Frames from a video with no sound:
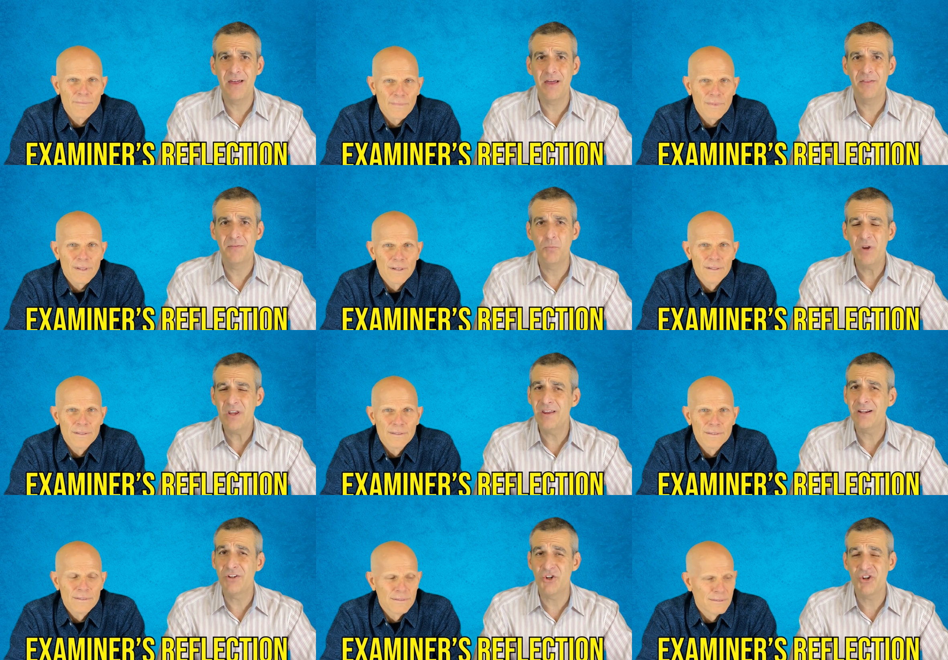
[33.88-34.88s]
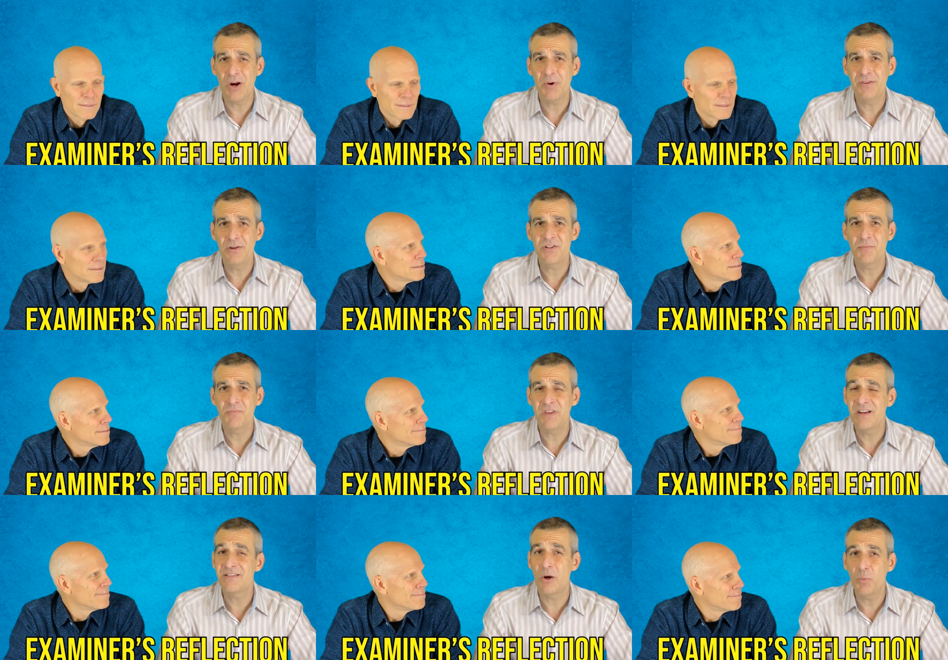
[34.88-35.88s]
Speaker 1: that we'd like to share with you some
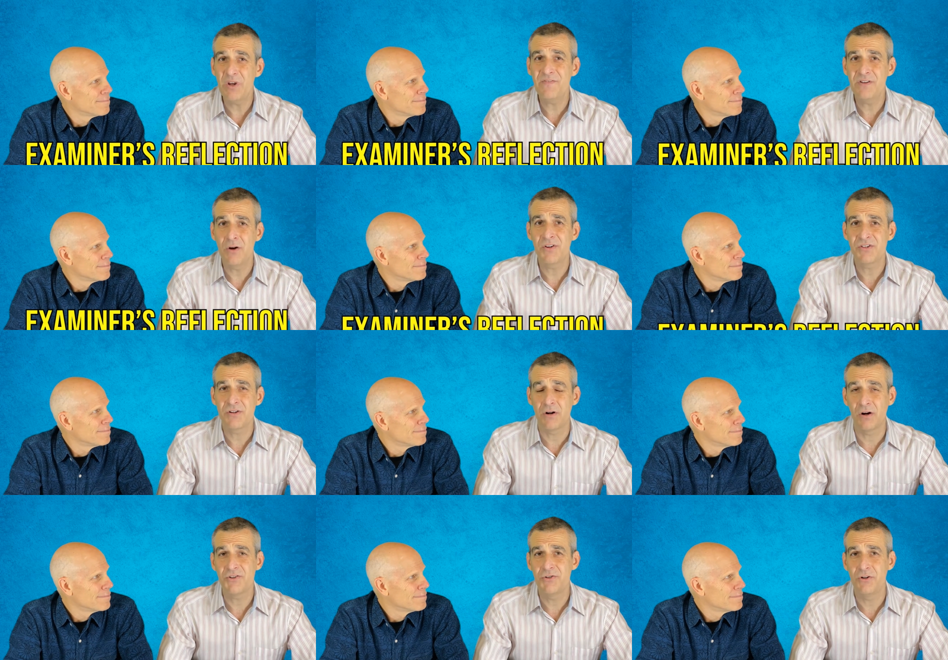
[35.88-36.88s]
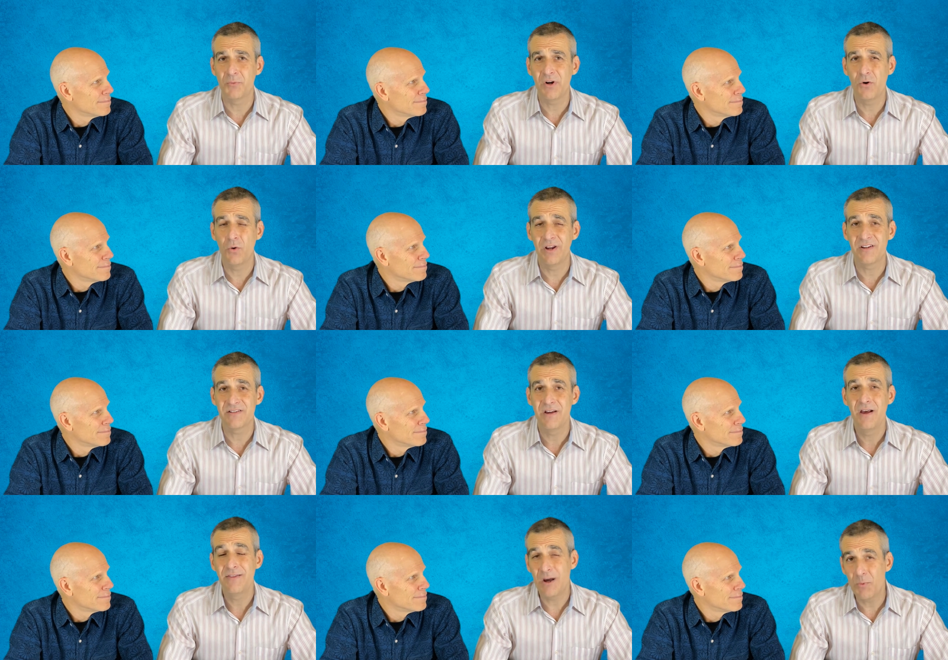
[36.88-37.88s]
things that we've noticed in our student recordings
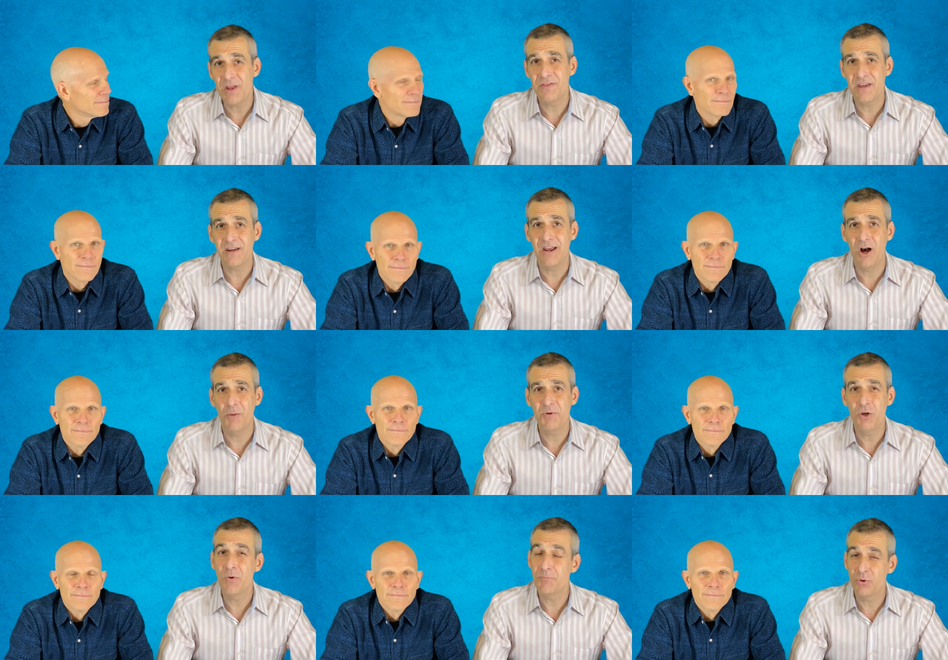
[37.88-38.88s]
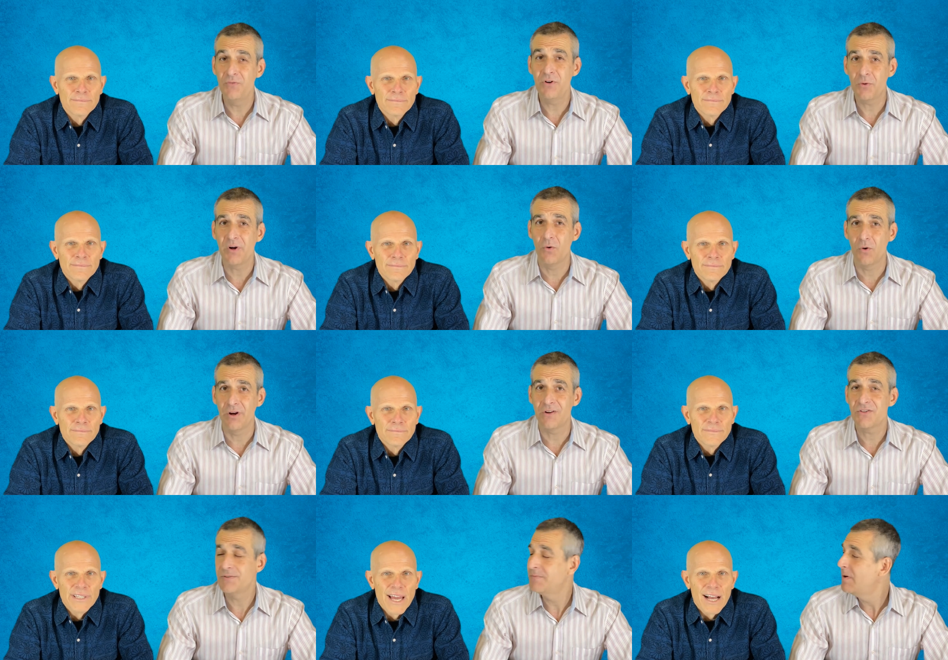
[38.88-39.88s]
that we think can help you improve your
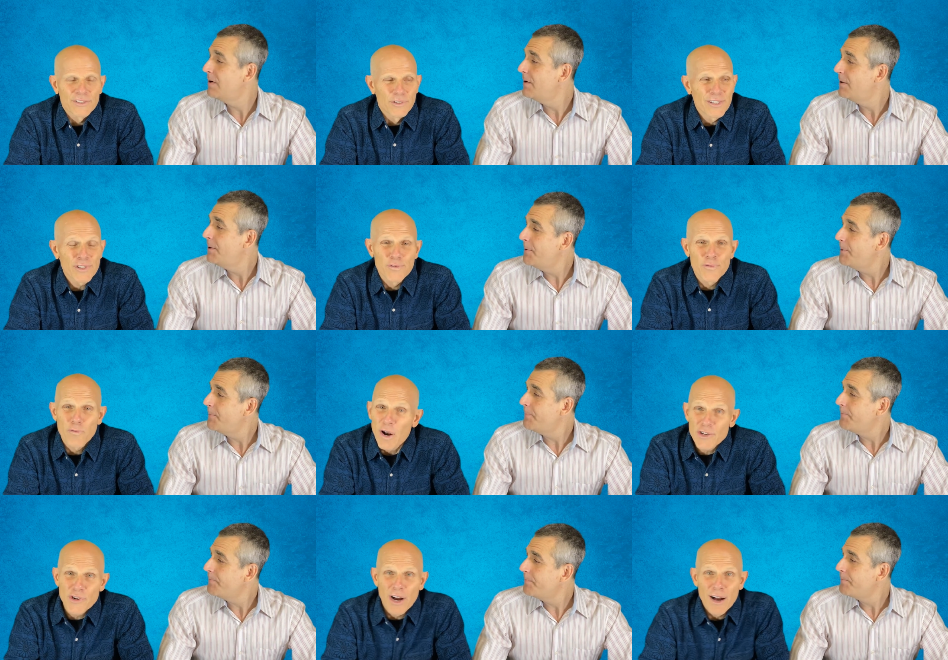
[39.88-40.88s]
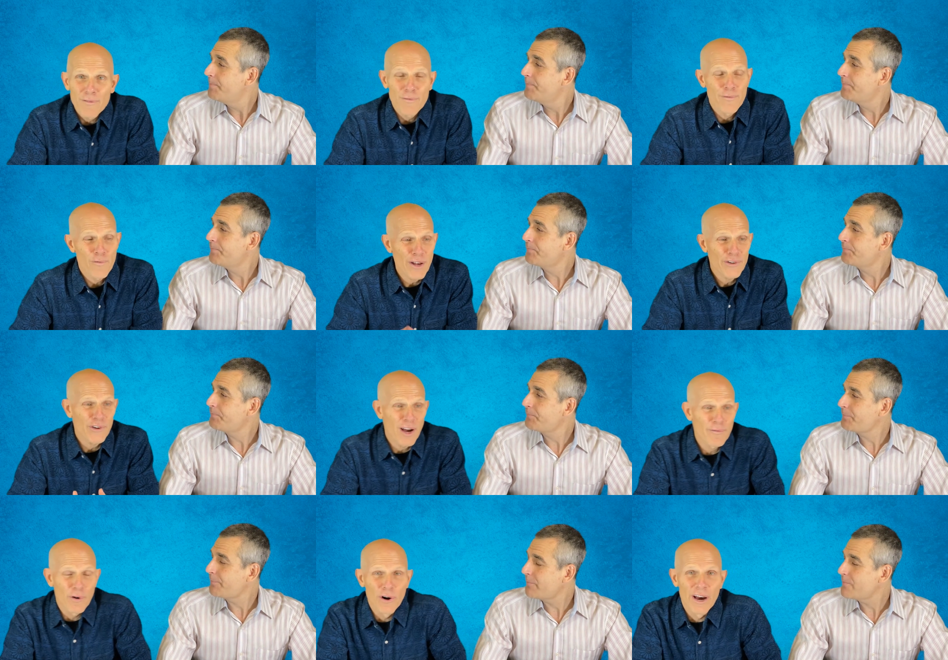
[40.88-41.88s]
recordings.
Speaker 2: Yeah, so this is fresh off fresh
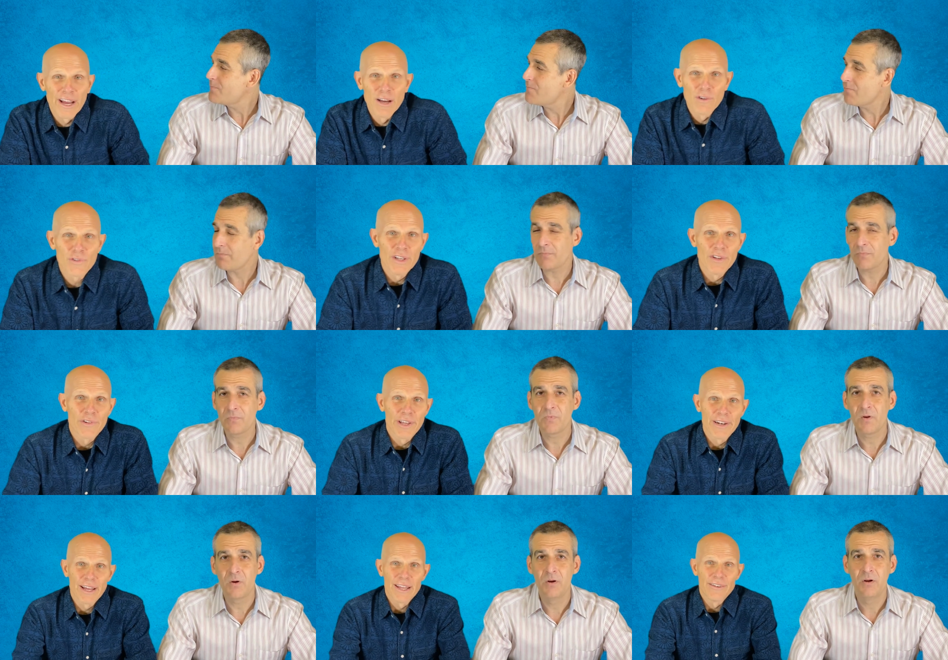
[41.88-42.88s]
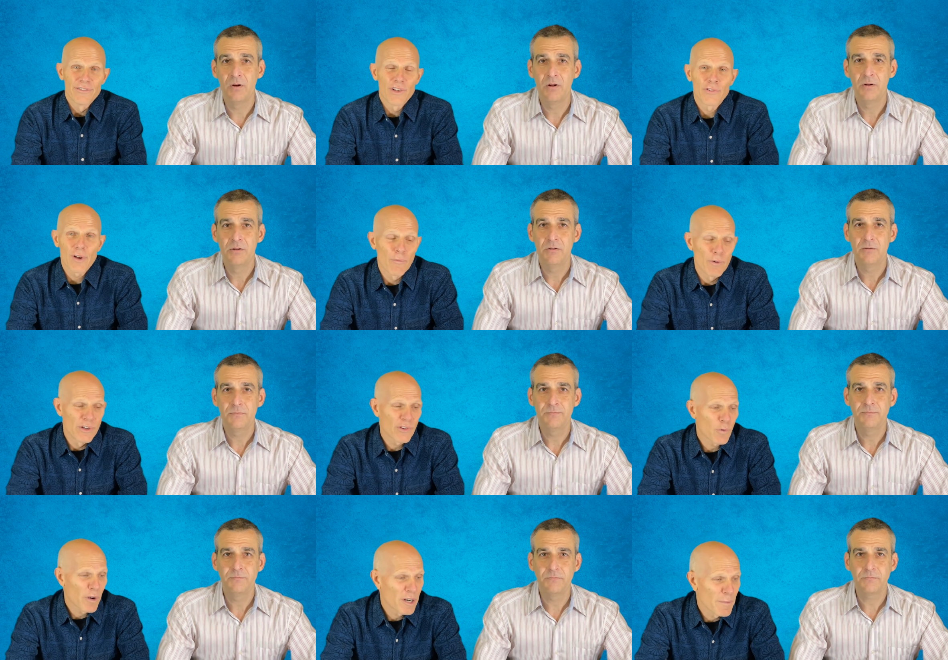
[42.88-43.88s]
off our IO season, and just uh, we
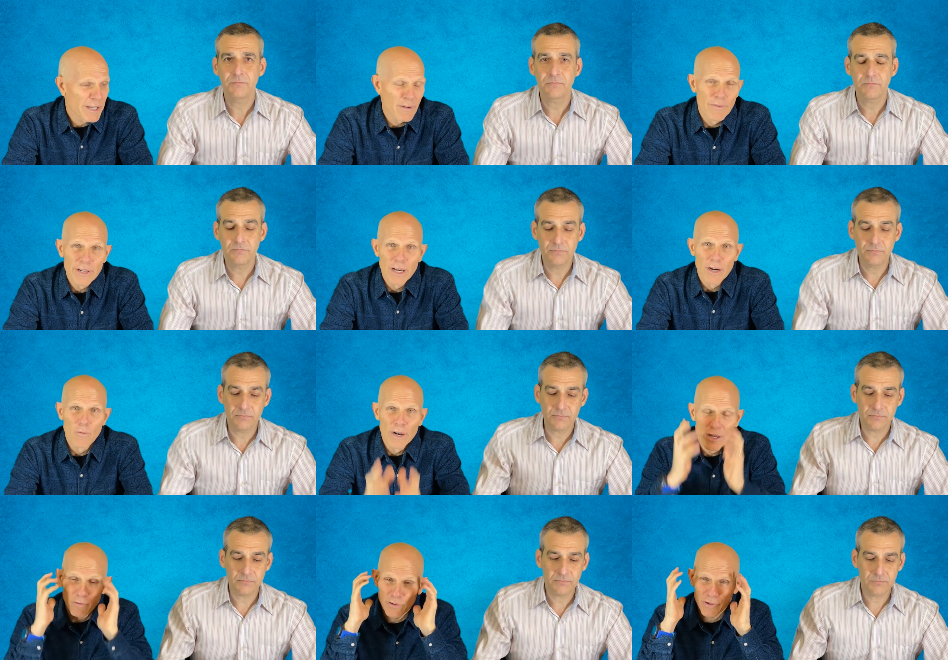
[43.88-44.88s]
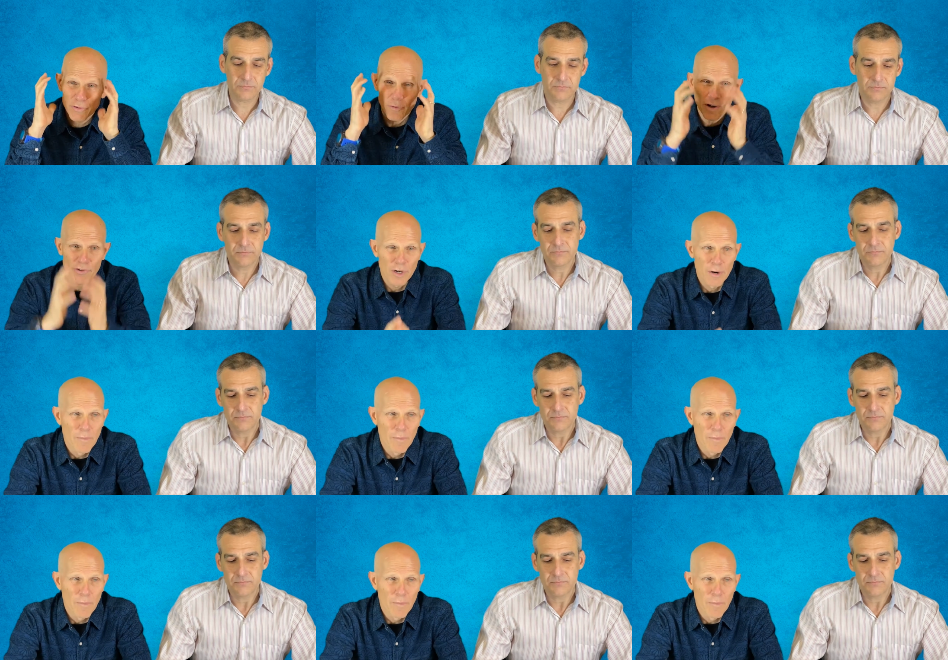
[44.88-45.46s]
just wanted to make a video when it was just fresh in our